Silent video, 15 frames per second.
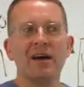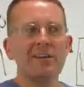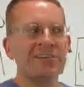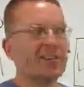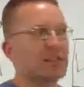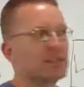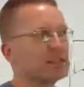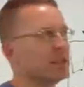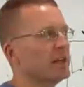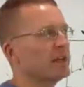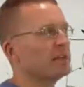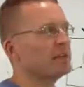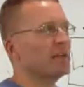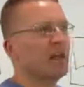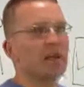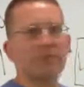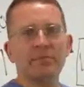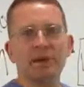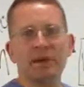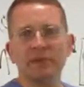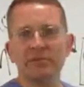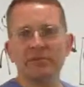I think it's like 10
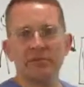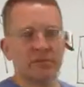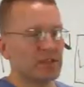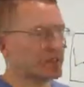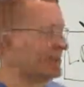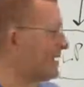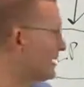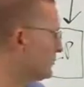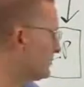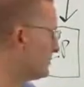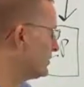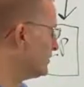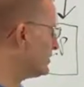bucks for 1,000